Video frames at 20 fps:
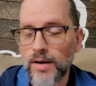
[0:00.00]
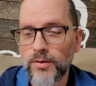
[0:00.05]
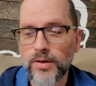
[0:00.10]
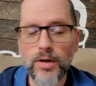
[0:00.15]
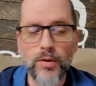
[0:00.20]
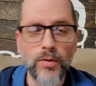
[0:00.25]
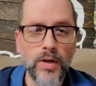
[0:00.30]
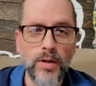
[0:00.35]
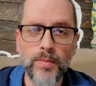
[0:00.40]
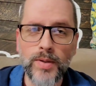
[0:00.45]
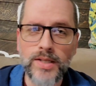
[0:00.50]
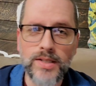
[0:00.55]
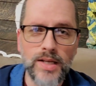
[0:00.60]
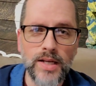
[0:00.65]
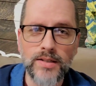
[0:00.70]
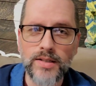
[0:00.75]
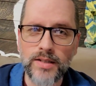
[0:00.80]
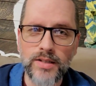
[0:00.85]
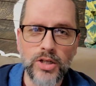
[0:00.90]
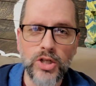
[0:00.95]
I don't care what anybody
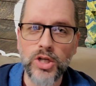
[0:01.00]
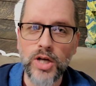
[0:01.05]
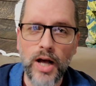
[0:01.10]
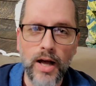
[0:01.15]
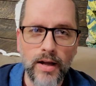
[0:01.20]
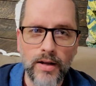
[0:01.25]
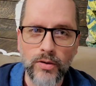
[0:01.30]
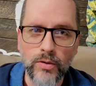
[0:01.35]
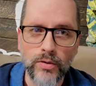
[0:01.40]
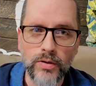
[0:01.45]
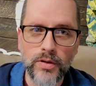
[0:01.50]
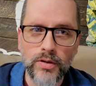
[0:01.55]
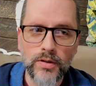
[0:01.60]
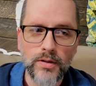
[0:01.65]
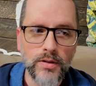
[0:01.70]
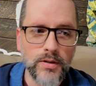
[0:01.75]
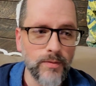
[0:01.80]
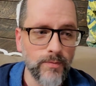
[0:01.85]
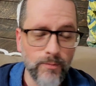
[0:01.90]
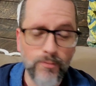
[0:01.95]
says. That's a child.
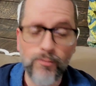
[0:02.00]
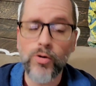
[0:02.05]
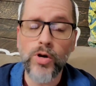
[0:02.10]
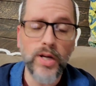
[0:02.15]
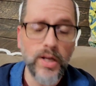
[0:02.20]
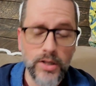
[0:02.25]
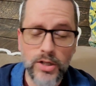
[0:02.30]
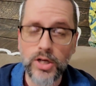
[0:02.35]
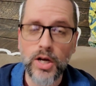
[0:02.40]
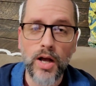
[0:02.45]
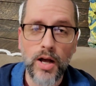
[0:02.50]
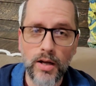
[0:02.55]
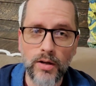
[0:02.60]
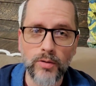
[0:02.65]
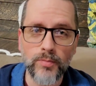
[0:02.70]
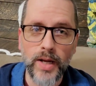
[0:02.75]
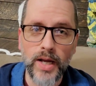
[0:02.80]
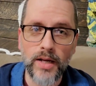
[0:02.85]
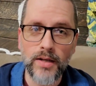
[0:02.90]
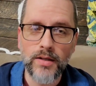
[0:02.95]
It's a freaking
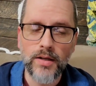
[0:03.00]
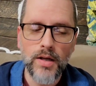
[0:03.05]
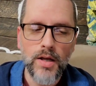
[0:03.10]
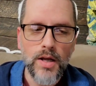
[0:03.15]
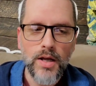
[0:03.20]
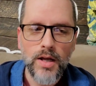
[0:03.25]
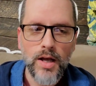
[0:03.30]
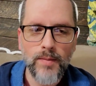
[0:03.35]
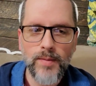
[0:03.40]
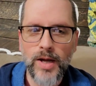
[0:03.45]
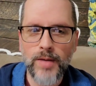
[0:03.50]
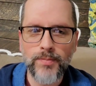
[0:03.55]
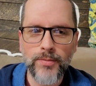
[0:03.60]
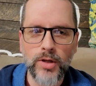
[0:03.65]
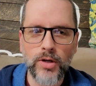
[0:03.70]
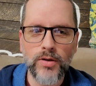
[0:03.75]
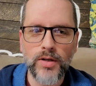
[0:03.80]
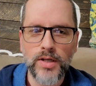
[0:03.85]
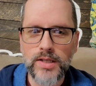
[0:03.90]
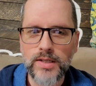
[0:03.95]
child, man. I mean, I'm
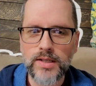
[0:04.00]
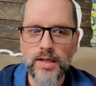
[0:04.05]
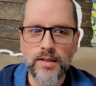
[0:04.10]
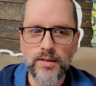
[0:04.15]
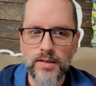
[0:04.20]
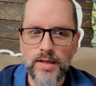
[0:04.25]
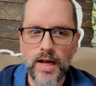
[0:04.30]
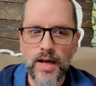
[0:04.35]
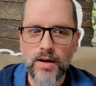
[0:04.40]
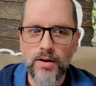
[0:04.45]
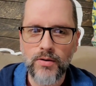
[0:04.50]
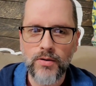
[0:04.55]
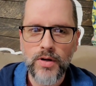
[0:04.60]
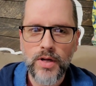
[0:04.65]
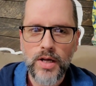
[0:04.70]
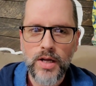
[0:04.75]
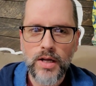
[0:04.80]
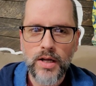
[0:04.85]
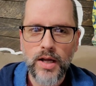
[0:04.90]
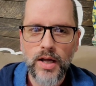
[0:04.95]
36 now,
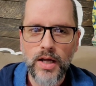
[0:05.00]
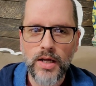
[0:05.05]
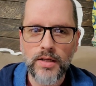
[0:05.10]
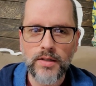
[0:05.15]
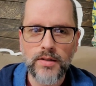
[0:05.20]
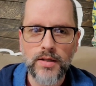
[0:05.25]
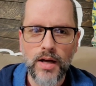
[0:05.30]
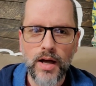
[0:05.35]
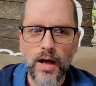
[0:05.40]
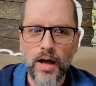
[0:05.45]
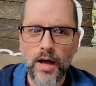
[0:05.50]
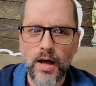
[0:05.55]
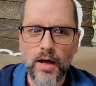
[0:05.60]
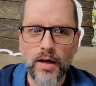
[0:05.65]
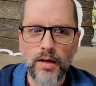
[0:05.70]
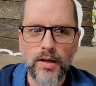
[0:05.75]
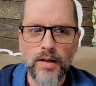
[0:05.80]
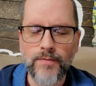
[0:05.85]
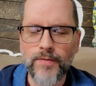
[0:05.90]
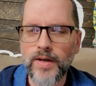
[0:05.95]
and
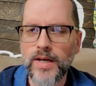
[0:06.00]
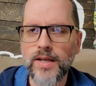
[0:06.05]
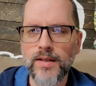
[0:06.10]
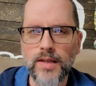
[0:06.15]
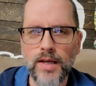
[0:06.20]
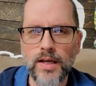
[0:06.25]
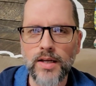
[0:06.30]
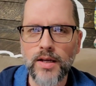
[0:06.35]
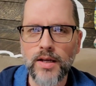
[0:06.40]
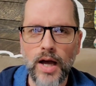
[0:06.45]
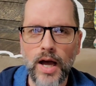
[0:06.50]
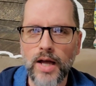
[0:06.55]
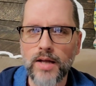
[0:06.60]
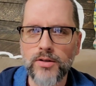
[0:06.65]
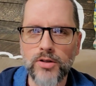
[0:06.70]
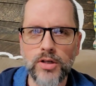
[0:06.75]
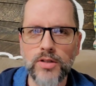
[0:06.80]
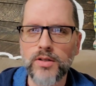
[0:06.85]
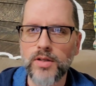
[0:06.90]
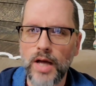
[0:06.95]
if anything,
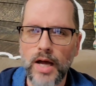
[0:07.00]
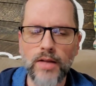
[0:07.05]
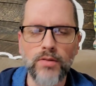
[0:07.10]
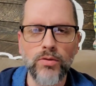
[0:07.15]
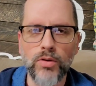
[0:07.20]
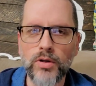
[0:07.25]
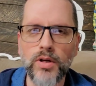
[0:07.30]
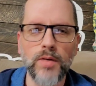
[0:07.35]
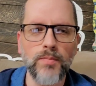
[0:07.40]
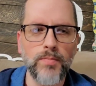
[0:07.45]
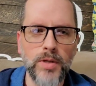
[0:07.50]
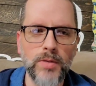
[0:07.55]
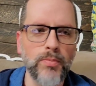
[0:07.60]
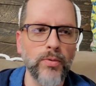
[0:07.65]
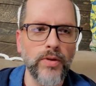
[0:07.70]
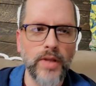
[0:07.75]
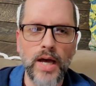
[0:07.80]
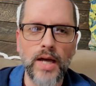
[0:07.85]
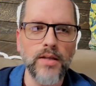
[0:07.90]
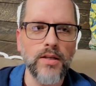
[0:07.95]
I look at
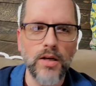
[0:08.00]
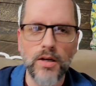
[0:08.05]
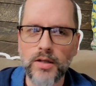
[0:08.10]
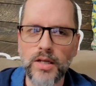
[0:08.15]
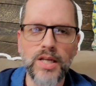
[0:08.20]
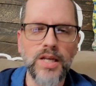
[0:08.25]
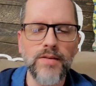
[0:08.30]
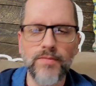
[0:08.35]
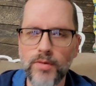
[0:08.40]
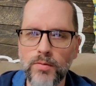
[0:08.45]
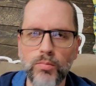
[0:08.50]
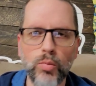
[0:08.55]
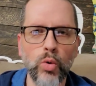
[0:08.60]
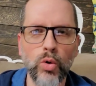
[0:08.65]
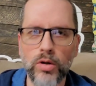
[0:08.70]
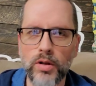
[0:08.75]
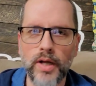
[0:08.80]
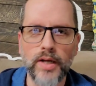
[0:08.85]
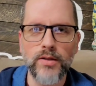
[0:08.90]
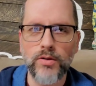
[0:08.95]
people that young even
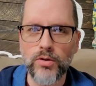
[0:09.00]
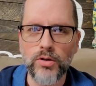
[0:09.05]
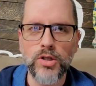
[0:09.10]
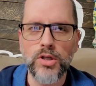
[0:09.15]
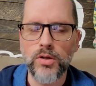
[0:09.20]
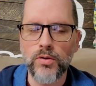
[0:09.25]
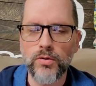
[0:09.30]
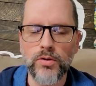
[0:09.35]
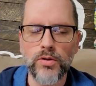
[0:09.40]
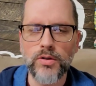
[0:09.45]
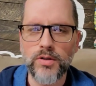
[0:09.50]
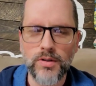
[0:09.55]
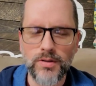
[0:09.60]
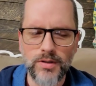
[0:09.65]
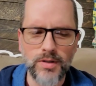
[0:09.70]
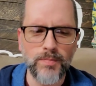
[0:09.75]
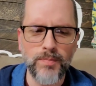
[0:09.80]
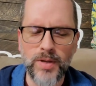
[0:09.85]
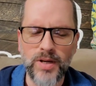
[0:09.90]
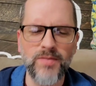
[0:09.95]
more like their children. So
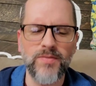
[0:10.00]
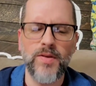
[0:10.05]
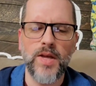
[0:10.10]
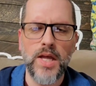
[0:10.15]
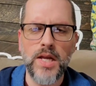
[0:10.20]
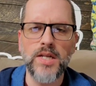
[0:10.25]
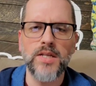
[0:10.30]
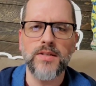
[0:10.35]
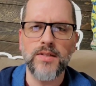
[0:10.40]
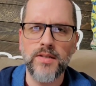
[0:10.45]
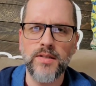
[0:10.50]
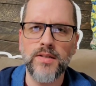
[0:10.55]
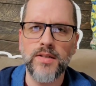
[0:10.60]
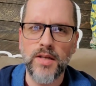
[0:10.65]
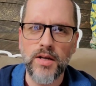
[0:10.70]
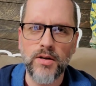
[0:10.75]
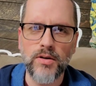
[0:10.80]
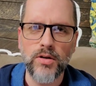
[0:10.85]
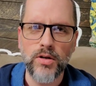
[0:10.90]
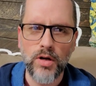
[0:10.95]
there's a bit of
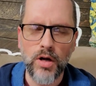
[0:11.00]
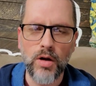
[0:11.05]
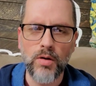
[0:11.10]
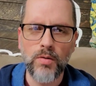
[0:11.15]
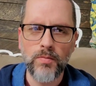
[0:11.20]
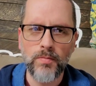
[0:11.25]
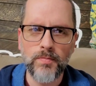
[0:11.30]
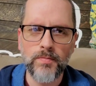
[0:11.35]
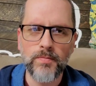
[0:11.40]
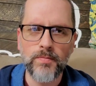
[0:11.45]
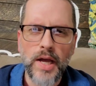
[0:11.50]
innocence there, you know?